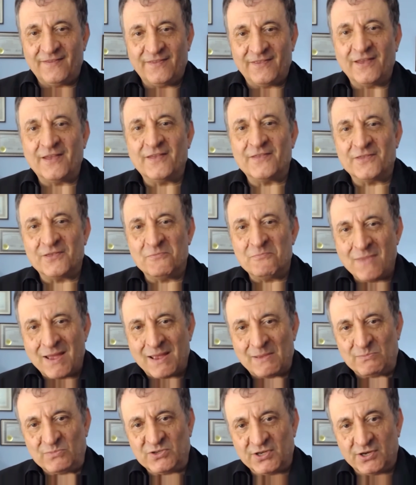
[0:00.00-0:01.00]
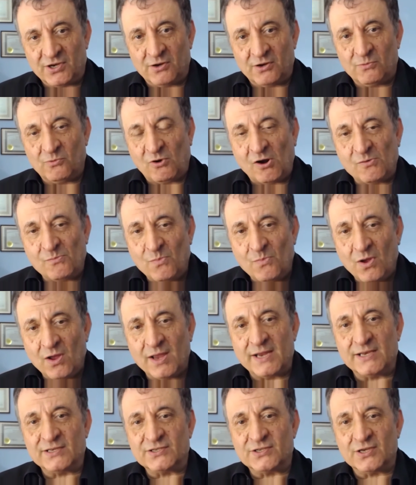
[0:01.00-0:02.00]
the, the maps in our own
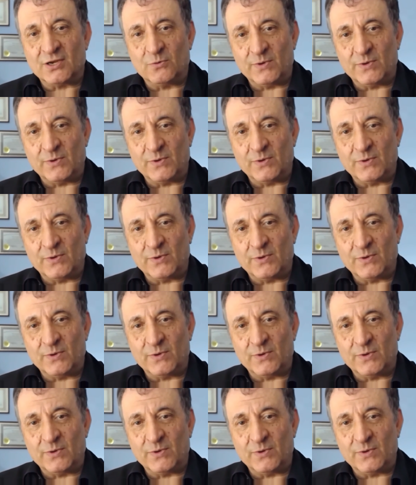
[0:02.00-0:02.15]
mind